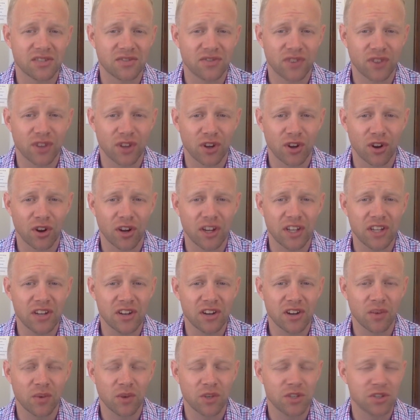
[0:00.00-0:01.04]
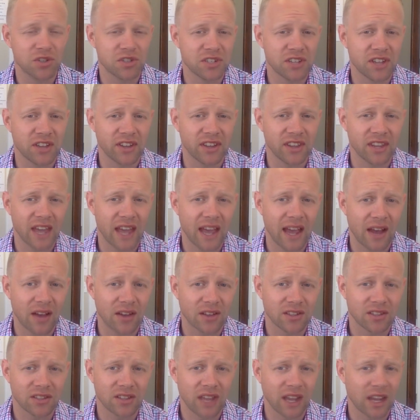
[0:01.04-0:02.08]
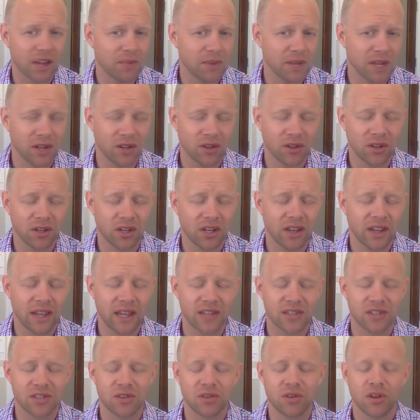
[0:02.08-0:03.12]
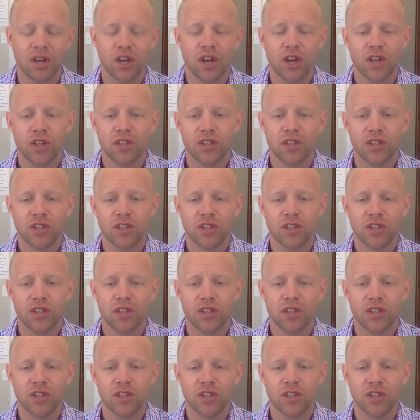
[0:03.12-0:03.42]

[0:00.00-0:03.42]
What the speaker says: for the current year in which you're selling the house. That could be included in that too.